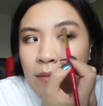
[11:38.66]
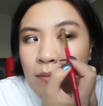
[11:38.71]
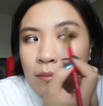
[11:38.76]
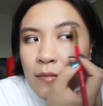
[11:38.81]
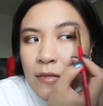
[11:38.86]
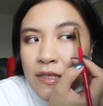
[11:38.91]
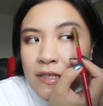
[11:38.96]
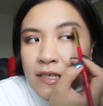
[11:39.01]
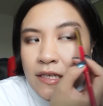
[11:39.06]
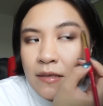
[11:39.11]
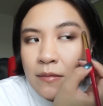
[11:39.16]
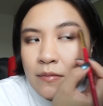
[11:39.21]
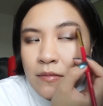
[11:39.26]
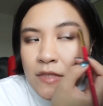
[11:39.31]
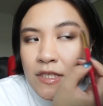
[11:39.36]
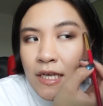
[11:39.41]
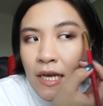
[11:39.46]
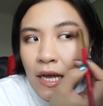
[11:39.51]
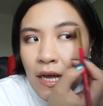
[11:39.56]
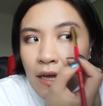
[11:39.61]
medium
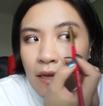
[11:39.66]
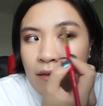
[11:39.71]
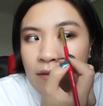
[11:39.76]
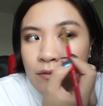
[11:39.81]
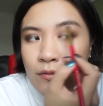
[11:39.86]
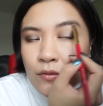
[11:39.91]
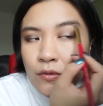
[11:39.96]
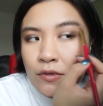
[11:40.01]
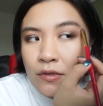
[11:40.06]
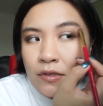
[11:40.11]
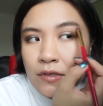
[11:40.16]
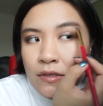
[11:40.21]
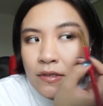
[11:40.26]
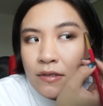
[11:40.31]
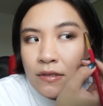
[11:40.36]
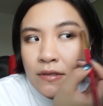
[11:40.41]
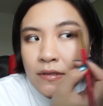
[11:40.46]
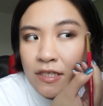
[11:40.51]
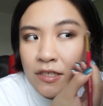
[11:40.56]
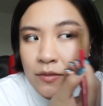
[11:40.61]
tan or
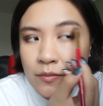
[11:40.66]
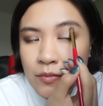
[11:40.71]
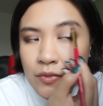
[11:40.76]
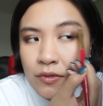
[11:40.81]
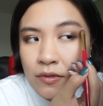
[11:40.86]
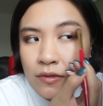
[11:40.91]
deep